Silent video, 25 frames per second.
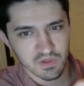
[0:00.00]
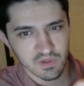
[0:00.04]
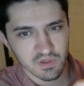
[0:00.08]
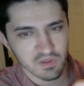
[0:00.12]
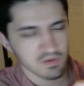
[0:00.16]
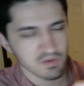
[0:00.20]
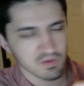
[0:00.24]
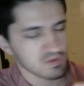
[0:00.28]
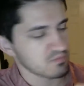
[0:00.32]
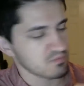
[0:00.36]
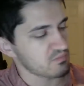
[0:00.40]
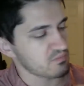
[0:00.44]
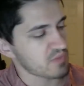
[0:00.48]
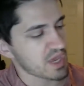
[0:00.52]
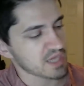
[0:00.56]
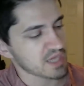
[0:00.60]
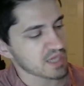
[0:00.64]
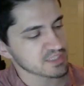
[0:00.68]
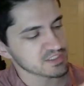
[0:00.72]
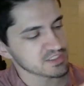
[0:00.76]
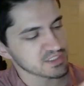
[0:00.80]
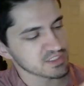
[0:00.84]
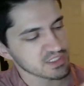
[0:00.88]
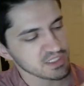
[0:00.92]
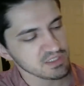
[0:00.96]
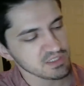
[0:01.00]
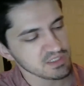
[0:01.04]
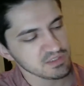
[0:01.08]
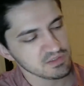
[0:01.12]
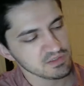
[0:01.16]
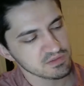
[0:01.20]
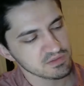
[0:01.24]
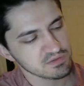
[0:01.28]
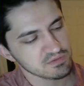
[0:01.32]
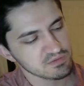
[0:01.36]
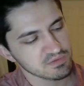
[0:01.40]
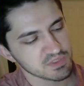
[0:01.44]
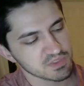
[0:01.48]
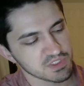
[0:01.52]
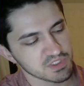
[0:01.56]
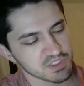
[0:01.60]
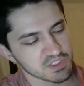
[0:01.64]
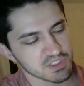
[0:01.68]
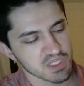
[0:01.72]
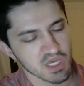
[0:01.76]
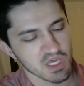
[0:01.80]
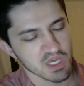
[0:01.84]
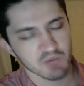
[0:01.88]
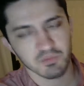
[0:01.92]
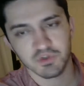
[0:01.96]
maxilla, which is the
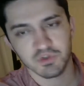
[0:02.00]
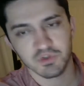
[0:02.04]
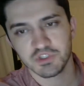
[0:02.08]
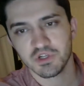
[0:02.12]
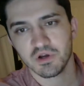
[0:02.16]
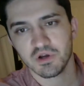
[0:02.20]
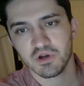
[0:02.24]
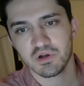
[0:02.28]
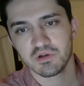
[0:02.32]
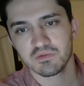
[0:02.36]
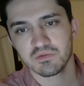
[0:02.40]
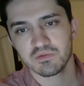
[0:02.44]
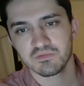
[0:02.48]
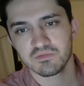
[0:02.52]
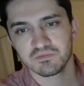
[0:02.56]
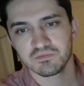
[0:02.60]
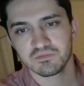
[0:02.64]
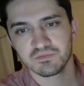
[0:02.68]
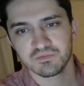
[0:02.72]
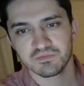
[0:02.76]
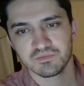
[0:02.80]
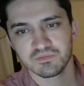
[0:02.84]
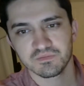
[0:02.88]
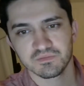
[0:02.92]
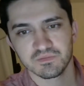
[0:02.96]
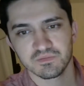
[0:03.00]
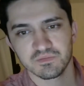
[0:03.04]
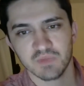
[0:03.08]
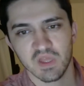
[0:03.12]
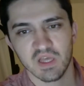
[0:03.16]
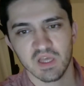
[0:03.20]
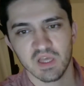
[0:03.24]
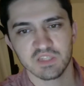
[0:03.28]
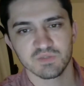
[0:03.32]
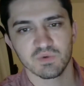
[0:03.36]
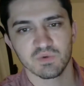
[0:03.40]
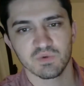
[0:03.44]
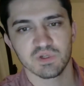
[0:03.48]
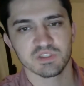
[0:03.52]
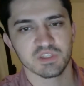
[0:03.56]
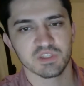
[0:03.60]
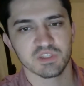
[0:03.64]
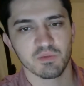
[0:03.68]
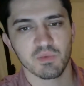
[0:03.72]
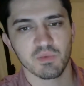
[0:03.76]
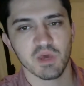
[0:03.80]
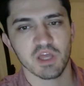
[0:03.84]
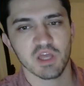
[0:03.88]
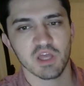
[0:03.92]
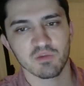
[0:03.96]
upper jaw, as well as the
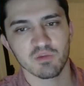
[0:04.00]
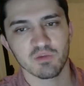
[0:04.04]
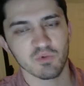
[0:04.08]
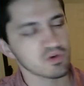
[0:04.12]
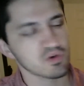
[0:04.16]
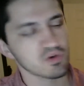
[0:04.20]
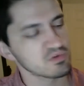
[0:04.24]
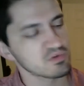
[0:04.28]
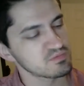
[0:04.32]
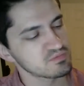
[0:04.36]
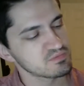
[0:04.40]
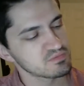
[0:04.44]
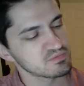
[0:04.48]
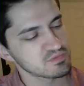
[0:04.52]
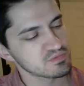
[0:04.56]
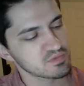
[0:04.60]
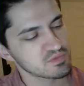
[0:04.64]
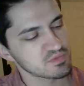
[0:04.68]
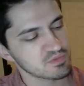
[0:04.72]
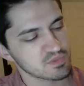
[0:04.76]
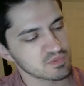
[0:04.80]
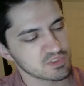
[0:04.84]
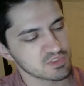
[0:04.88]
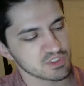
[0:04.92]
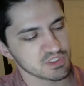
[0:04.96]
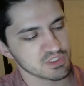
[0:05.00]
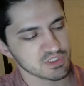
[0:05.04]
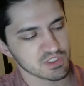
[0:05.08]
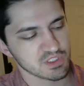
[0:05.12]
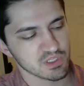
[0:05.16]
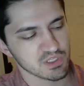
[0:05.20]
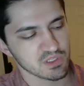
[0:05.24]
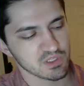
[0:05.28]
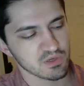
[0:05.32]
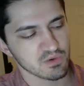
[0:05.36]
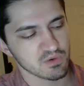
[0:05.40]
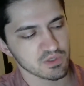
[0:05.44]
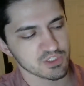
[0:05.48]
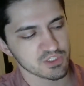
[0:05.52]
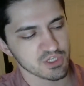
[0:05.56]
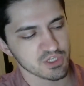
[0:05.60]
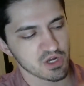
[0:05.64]
mandible, which is the lower jaw.